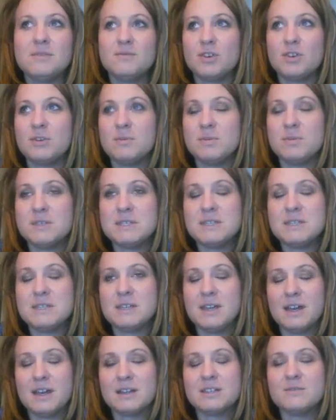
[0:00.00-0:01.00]
very busy
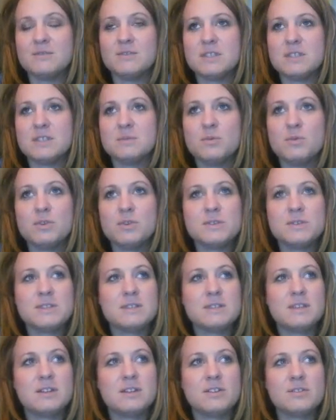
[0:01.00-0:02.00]
and active in sports,
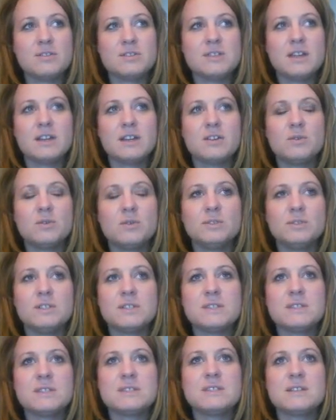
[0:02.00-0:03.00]
and then our second
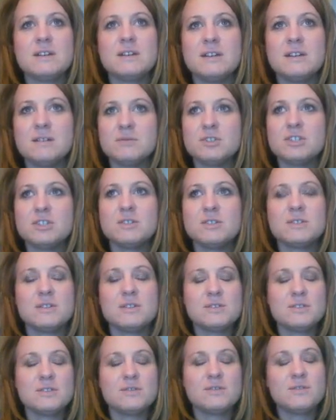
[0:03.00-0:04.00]
oldest, she is
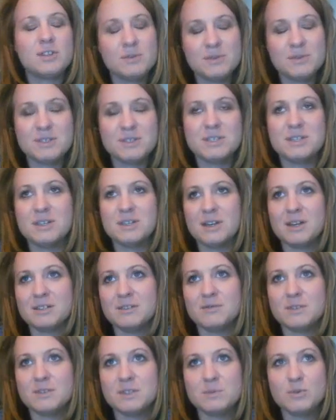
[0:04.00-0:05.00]
also very busy and
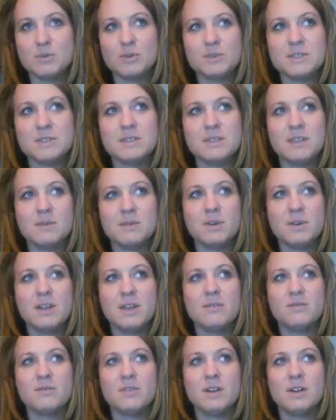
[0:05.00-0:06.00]
active in sports, and then we
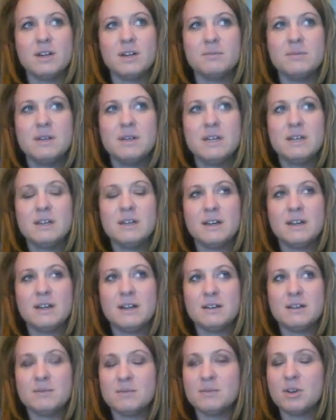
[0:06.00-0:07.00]
have
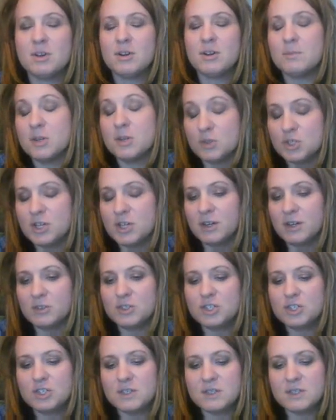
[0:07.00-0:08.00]
our middle
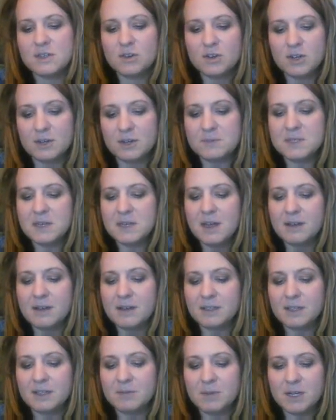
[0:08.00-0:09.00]
child, her name's
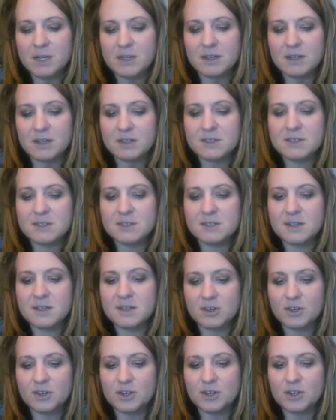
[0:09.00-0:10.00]
Callie, and my youngest is
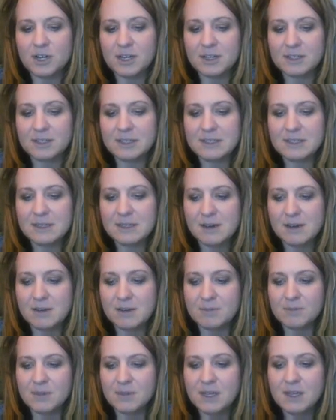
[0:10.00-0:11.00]
Gunner, and
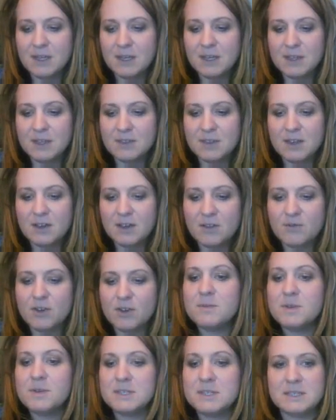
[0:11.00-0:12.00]
they are
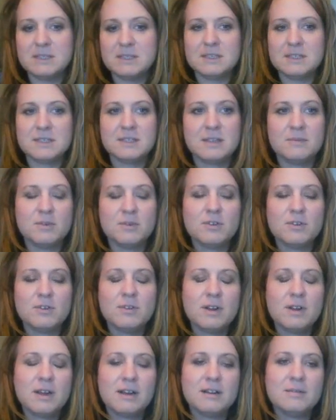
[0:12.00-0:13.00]
very busy this
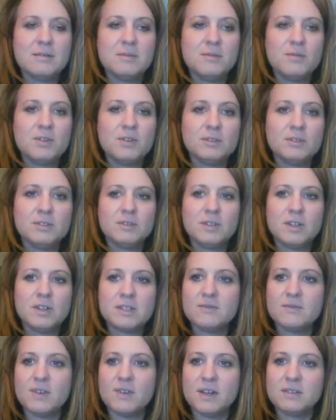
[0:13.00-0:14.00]
summer, involved in
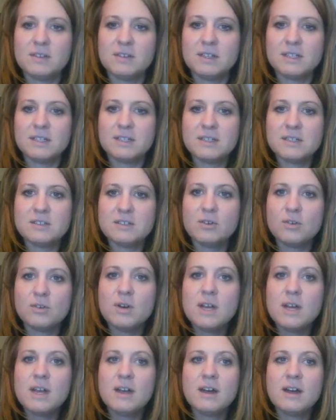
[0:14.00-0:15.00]
lots of athletics. So